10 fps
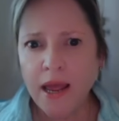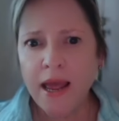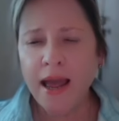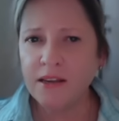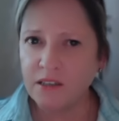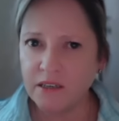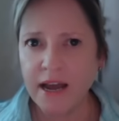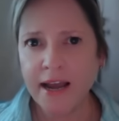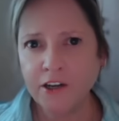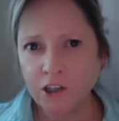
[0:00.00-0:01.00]
had
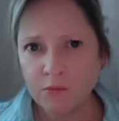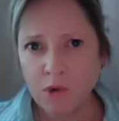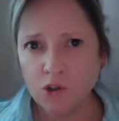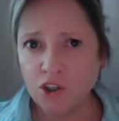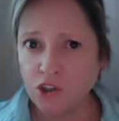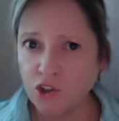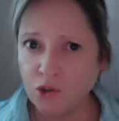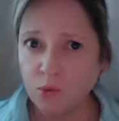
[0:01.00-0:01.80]
denied her motion to